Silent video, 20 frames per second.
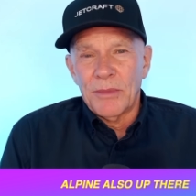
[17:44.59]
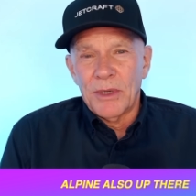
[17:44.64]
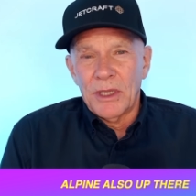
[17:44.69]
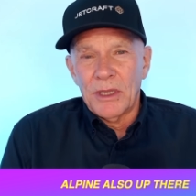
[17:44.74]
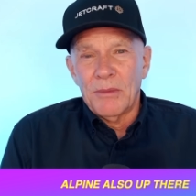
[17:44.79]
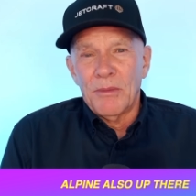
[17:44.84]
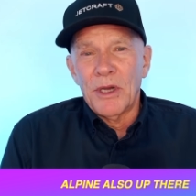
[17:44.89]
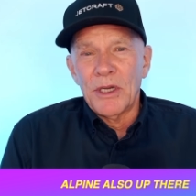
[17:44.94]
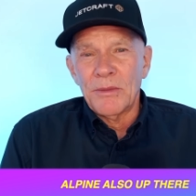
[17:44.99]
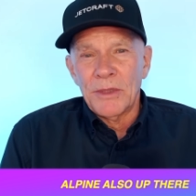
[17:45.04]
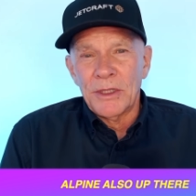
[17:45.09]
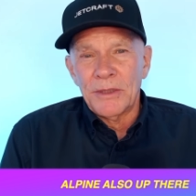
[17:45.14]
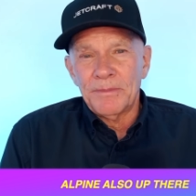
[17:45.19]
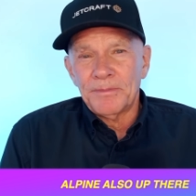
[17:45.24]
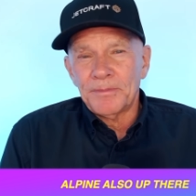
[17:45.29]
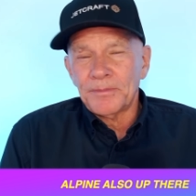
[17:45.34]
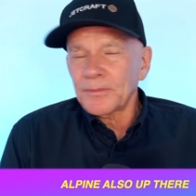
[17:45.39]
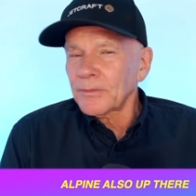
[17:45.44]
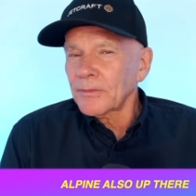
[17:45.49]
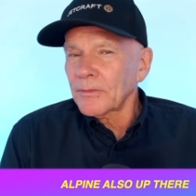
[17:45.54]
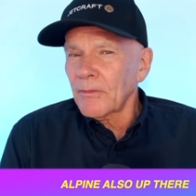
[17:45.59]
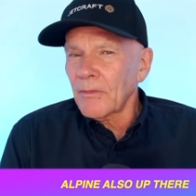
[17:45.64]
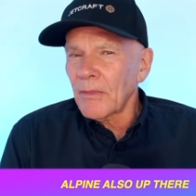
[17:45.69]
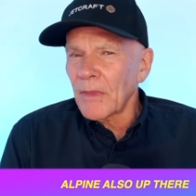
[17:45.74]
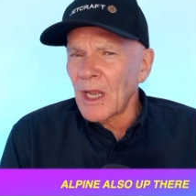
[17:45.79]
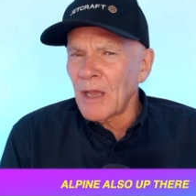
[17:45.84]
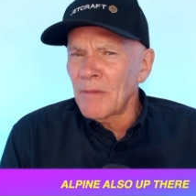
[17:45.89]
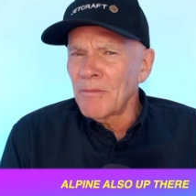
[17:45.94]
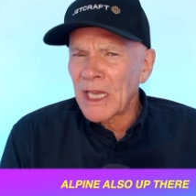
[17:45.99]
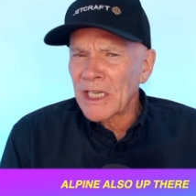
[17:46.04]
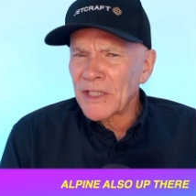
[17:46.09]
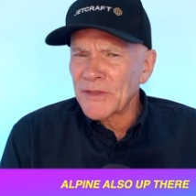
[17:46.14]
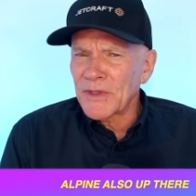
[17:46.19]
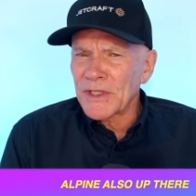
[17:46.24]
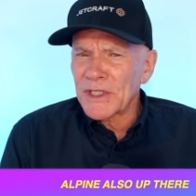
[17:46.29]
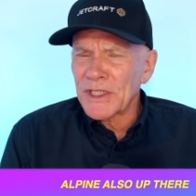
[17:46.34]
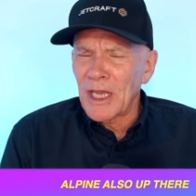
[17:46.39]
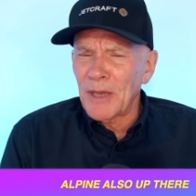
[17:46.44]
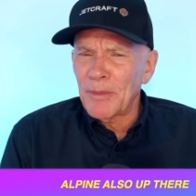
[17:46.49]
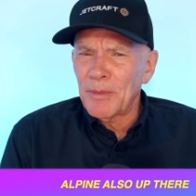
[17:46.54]
But at the moment, Max
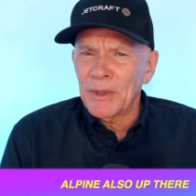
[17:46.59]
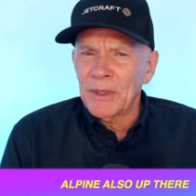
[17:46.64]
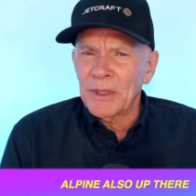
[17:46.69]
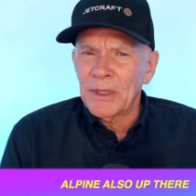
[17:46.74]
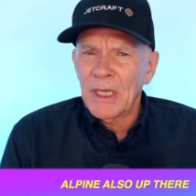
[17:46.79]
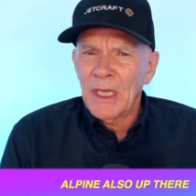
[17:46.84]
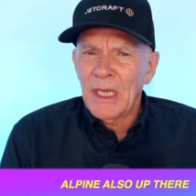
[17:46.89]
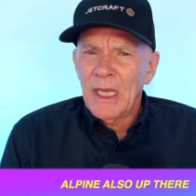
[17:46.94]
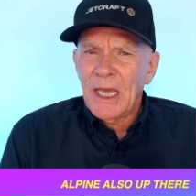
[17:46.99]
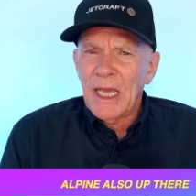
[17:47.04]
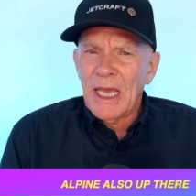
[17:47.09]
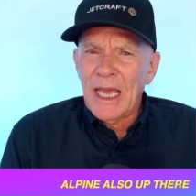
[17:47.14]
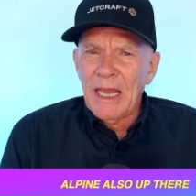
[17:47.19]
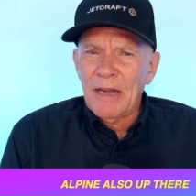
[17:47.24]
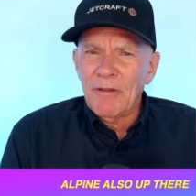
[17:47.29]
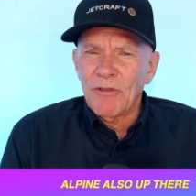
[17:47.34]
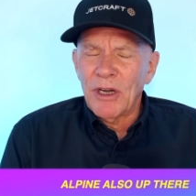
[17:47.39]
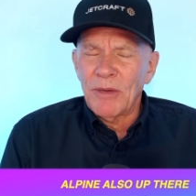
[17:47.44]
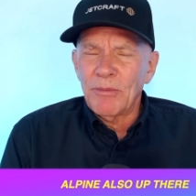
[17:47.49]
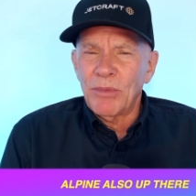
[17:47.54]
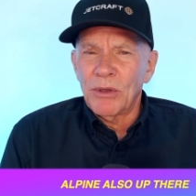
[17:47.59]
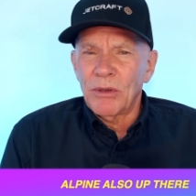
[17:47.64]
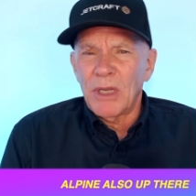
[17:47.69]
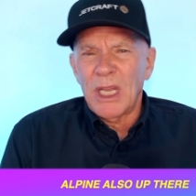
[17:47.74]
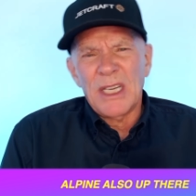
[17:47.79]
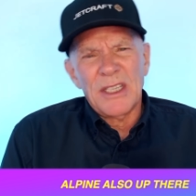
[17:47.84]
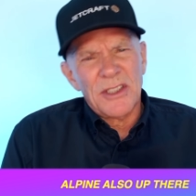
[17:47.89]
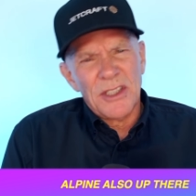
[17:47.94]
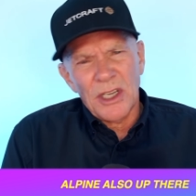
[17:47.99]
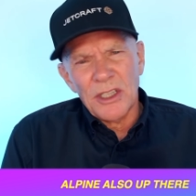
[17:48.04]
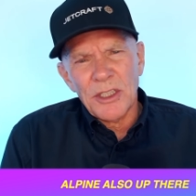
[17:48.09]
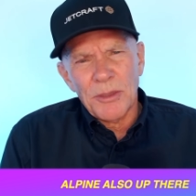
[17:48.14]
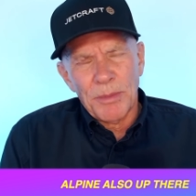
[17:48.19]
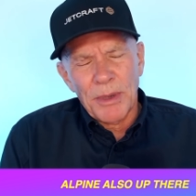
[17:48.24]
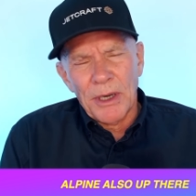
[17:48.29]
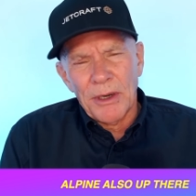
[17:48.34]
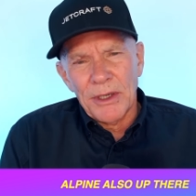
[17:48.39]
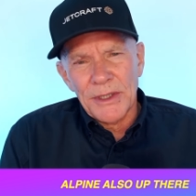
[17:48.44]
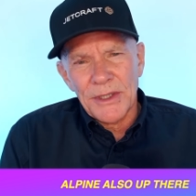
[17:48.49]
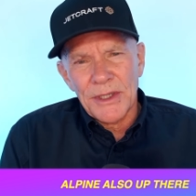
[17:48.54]
Verstappen and Red Bull, and Sergio
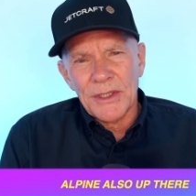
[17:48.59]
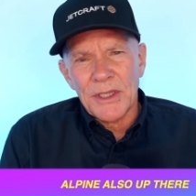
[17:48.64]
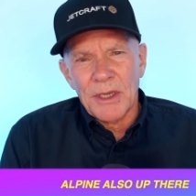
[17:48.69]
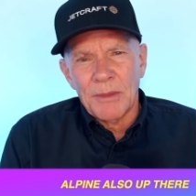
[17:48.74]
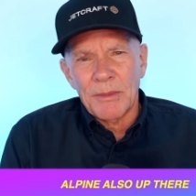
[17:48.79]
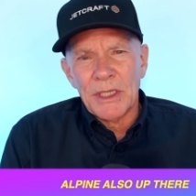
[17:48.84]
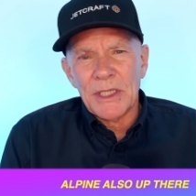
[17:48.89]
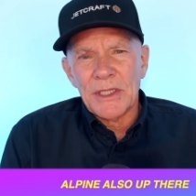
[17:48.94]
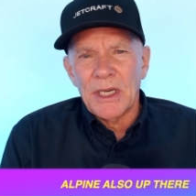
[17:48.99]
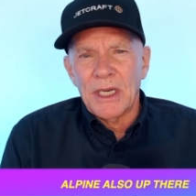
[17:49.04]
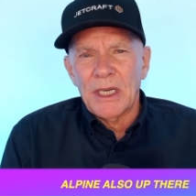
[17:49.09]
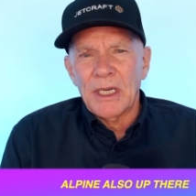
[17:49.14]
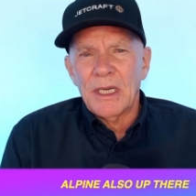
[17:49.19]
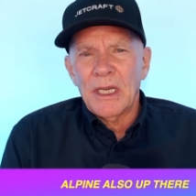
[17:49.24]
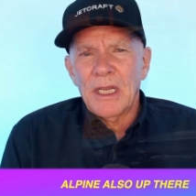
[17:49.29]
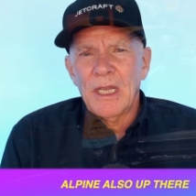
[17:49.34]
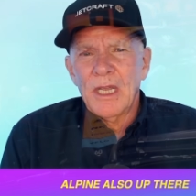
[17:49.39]
Perez to some extent,